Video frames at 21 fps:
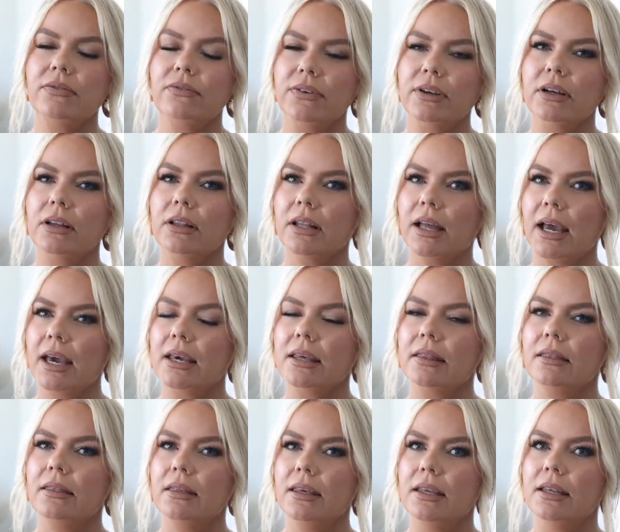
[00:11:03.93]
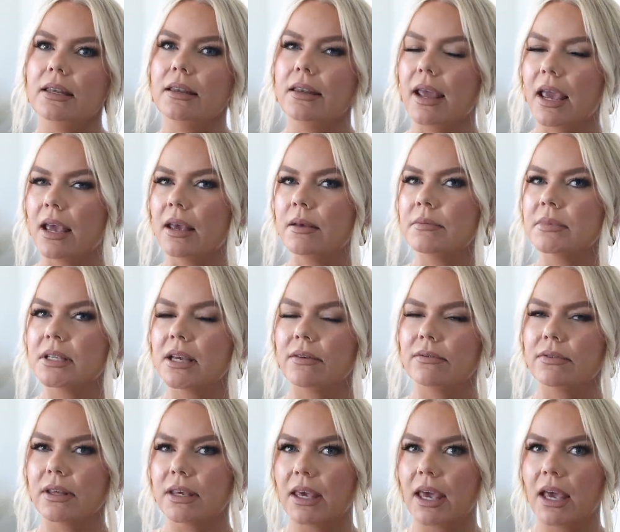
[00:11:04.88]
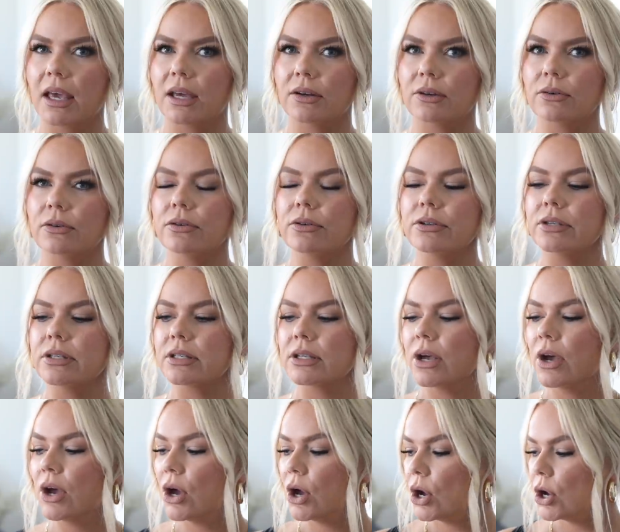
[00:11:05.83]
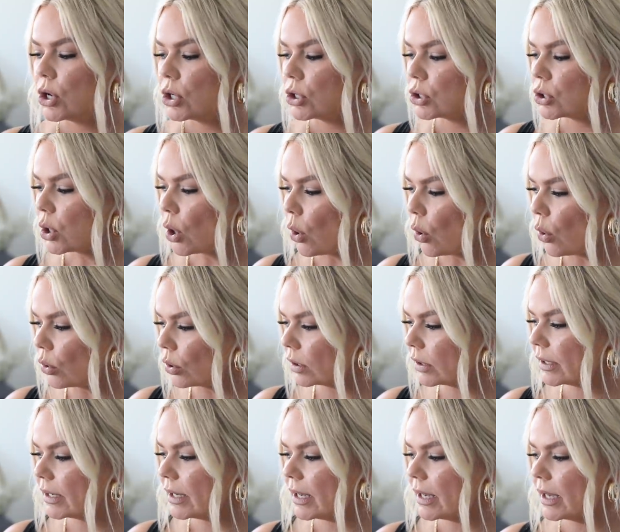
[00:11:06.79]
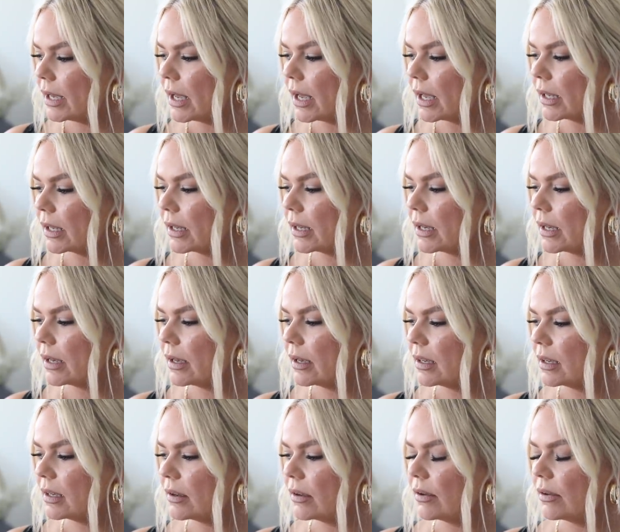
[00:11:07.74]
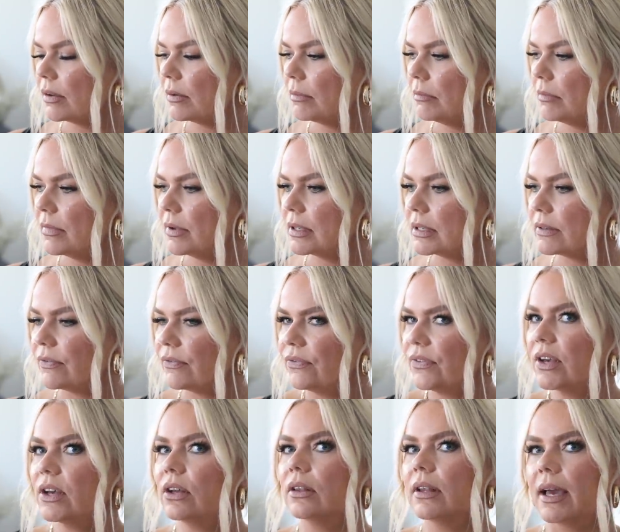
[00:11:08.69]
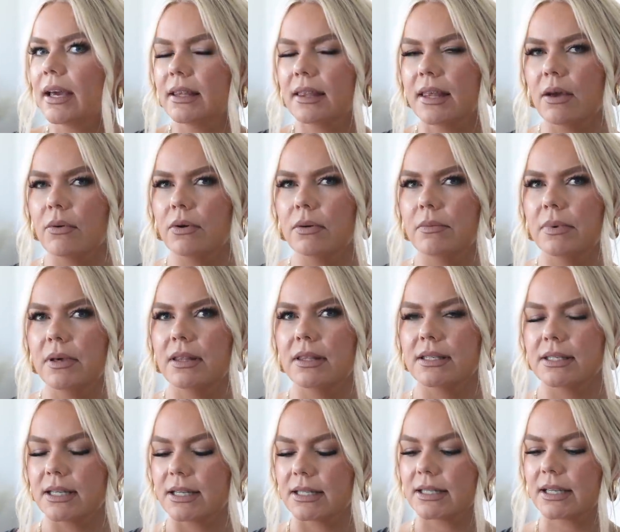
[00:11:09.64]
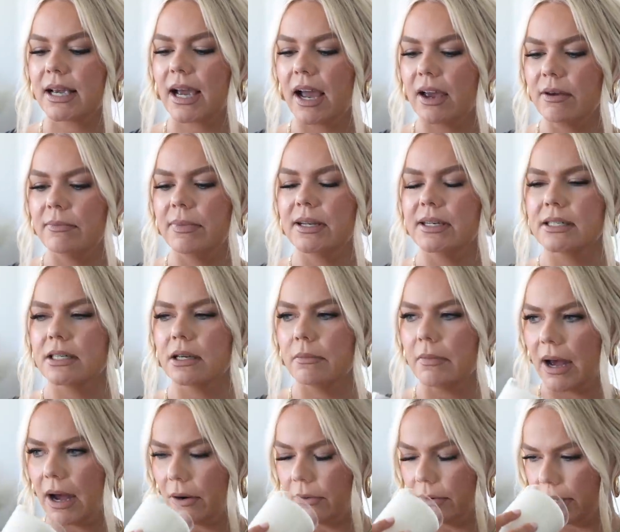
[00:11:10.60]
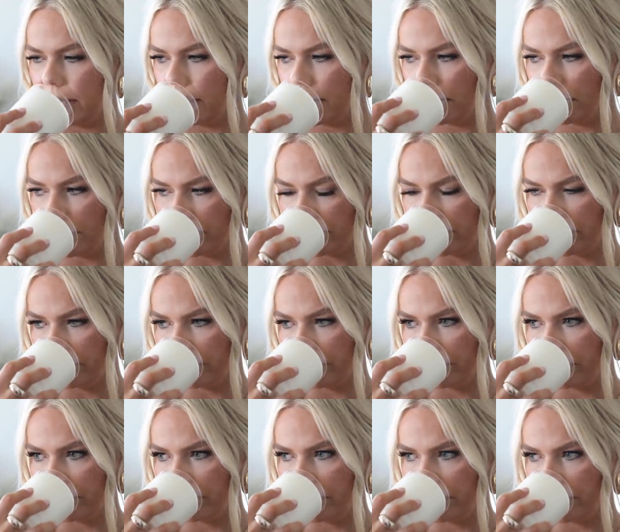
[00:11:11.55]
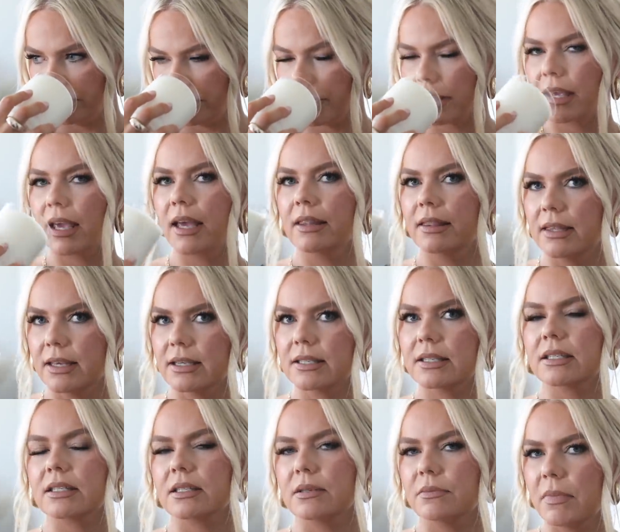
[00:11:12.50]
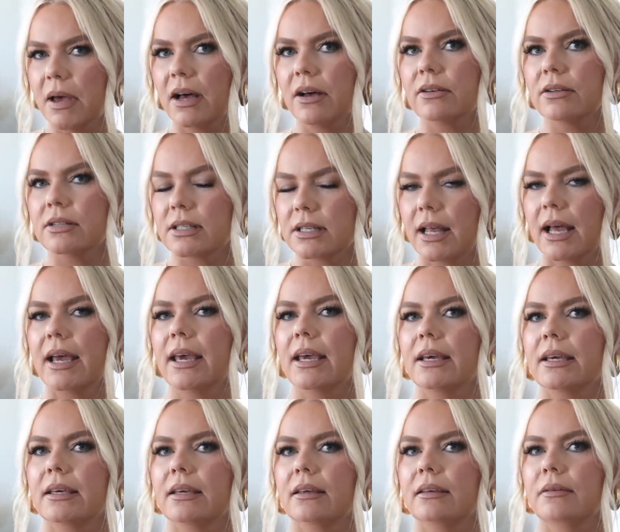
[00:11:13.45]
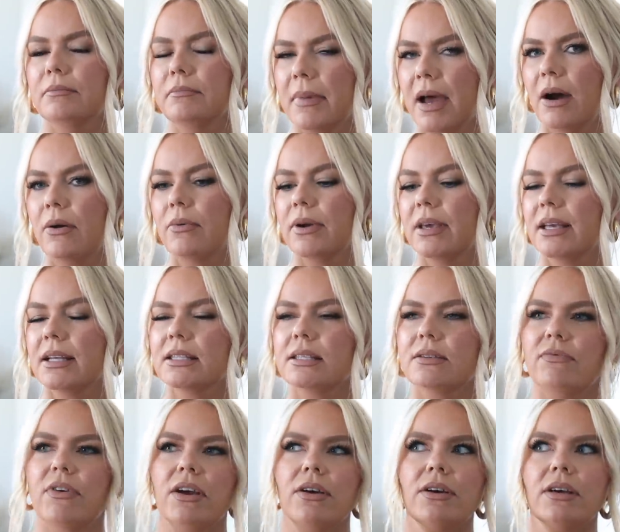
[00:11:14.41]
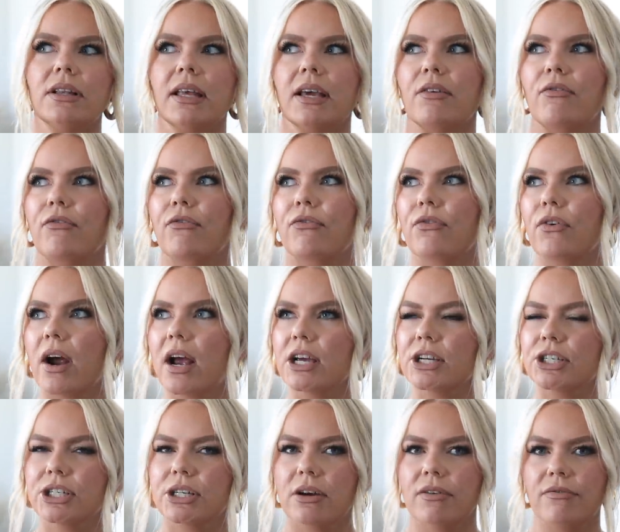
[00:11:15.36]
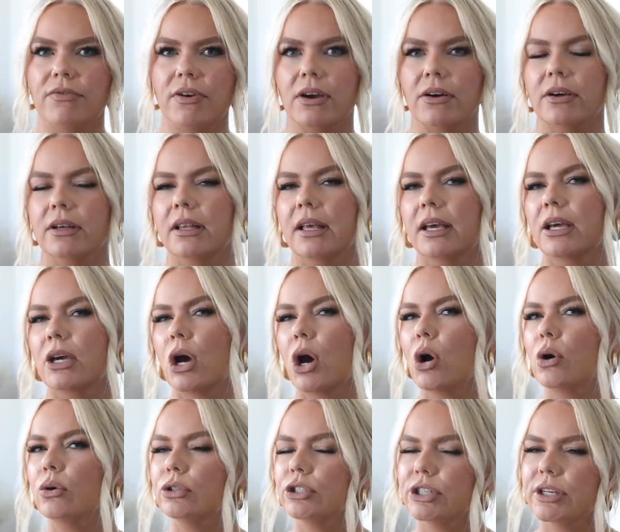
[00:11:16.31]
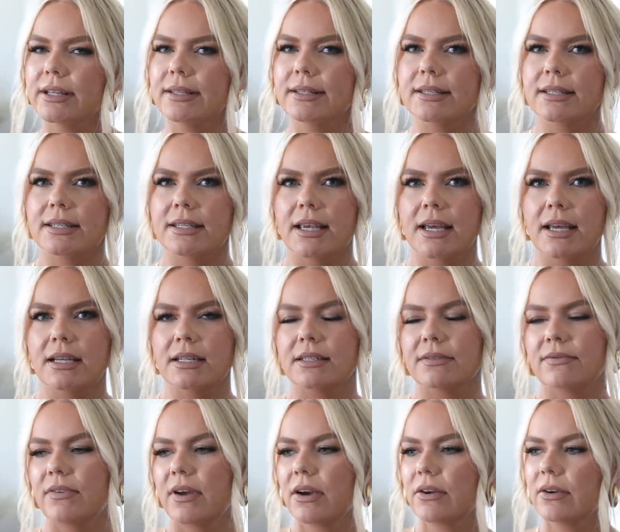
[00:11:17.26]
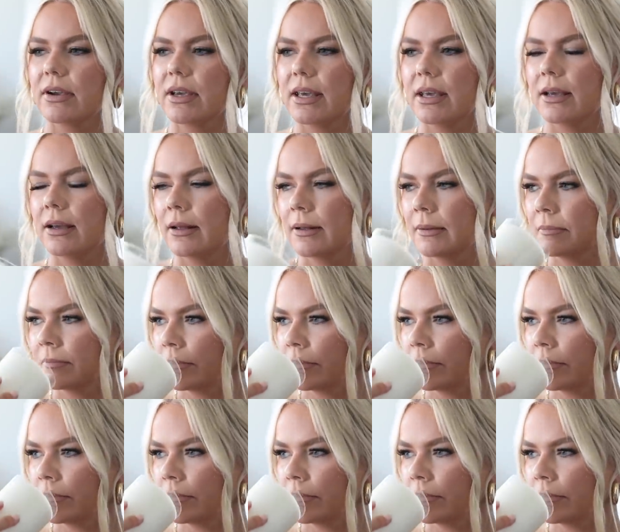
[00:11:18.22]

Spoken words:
feel like the names of the candles totally feel like they would be the scents. Like, I've been to Maui and this smells like Maui. It's very like fresh, very like ocean scent, very,